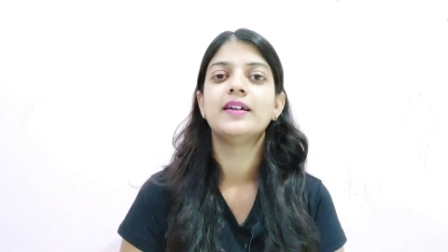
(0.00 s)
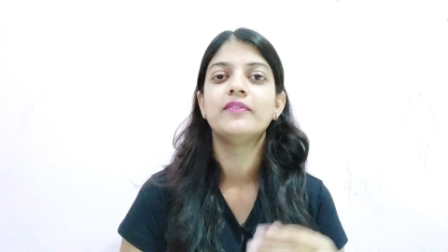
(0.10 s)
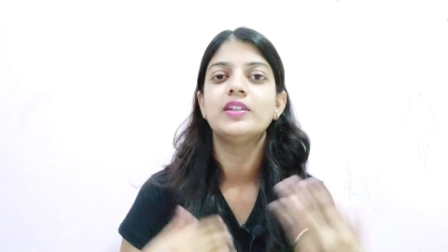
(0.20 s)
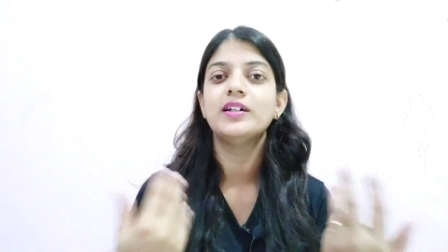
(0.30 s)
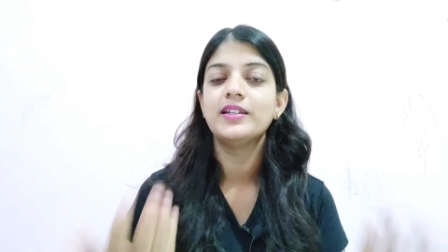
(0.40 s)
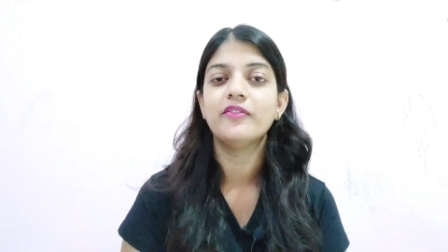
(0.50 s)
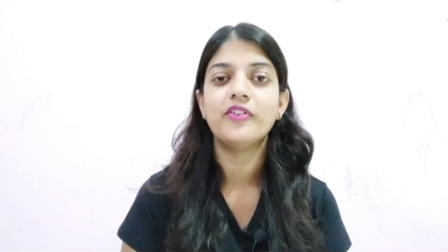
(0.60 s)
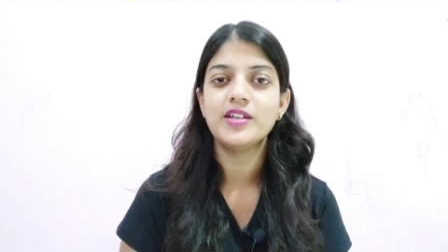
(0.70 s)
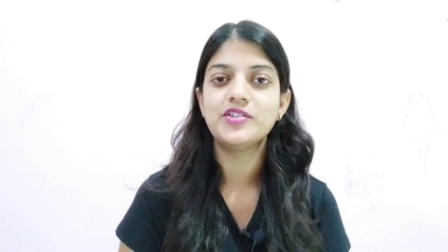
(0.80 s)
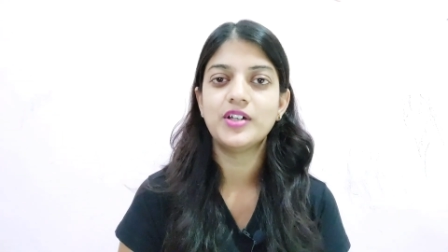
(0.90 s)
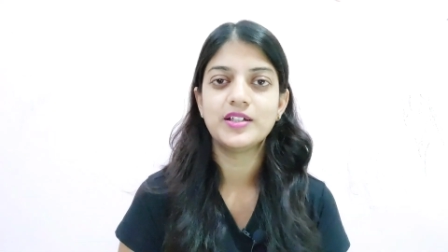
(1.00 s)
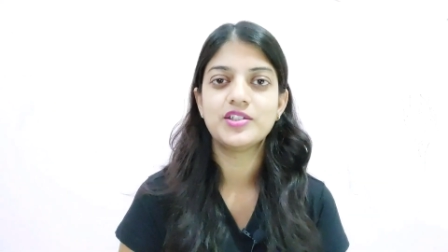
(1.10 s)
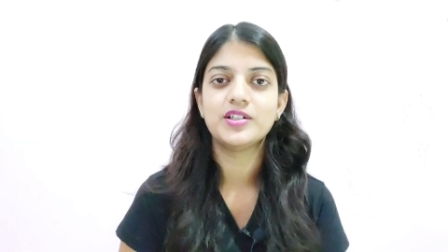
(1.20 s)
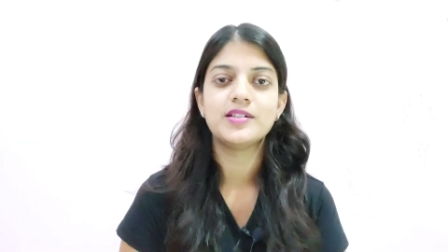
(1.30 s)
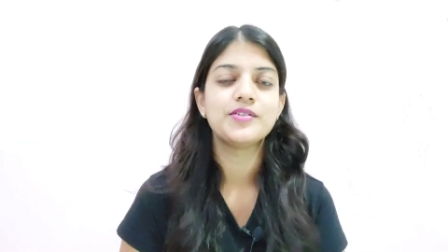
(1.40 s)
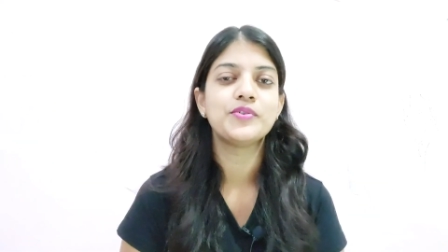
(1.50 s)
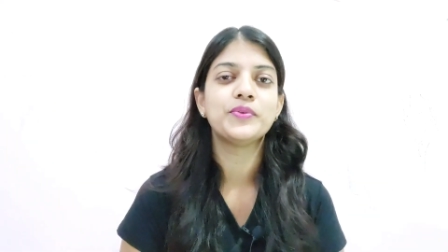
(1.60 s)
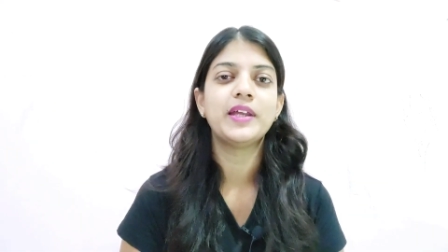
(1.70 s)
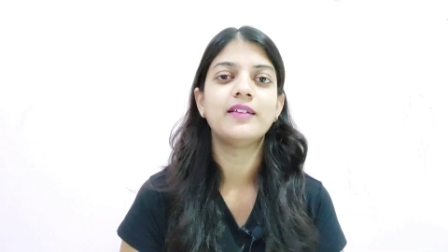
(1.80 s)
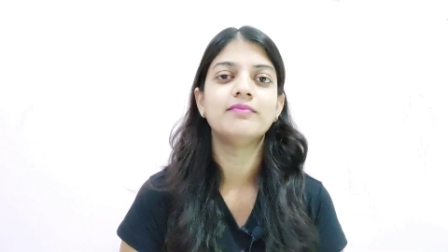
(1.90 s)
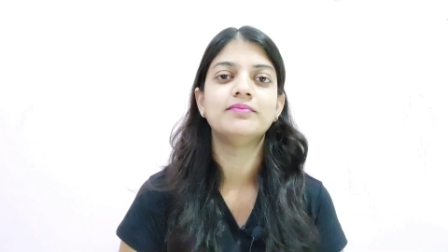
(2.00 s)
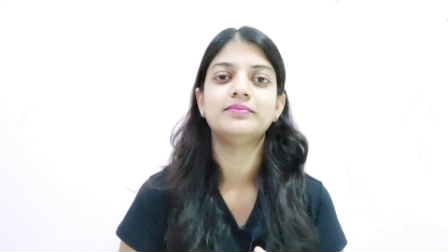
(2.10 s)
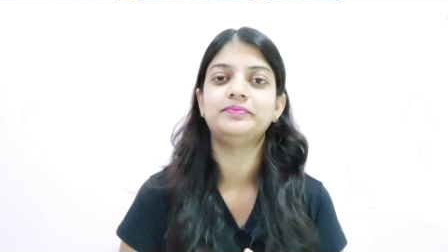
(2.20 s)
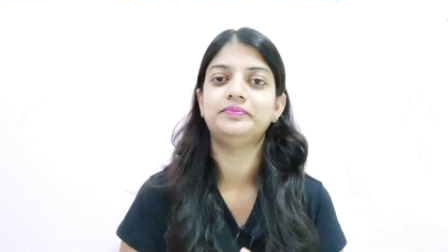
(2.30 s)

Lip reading: with the infrastructure, so then